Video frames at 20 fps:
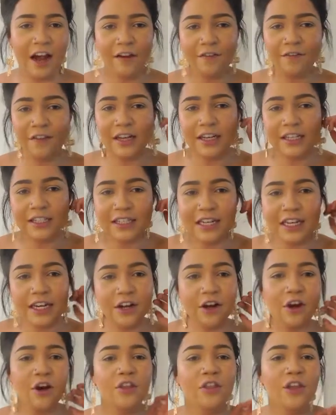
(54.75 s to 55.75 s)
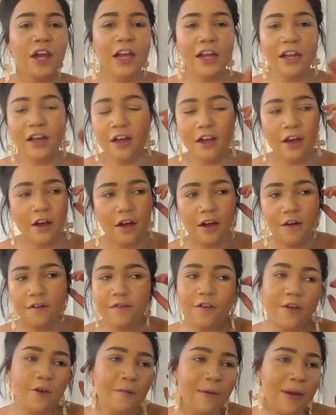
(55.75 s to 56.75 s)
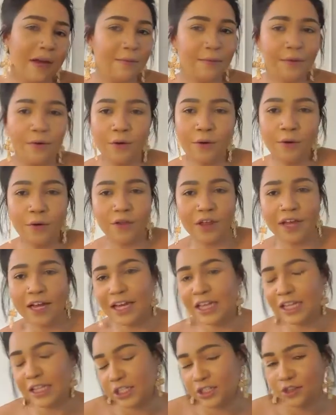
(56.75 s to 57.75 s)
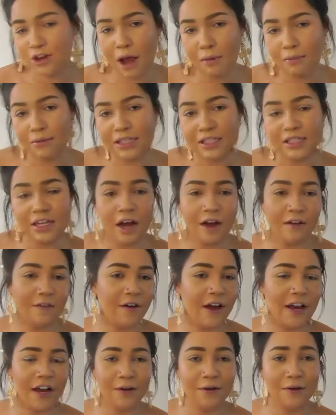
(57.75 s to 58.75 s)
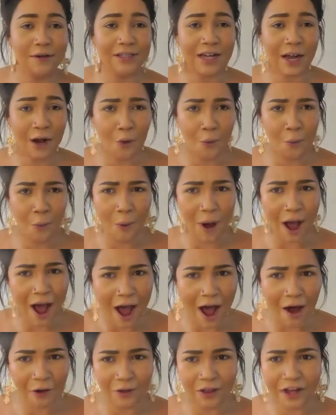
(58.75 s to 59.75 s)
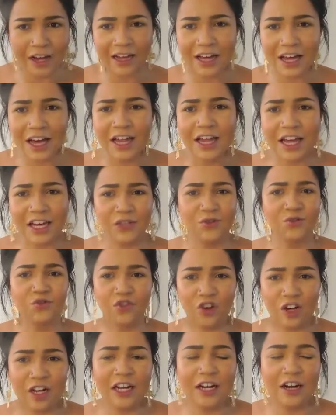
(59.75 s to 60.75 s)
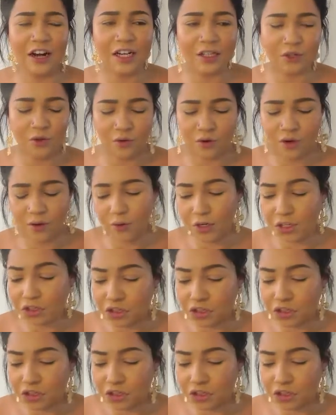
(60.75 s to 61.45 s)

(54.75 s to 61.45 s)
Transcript: I've like seen it on like a few people on like Instagram and stuff, and I was like, wow, like that's really nice, I really want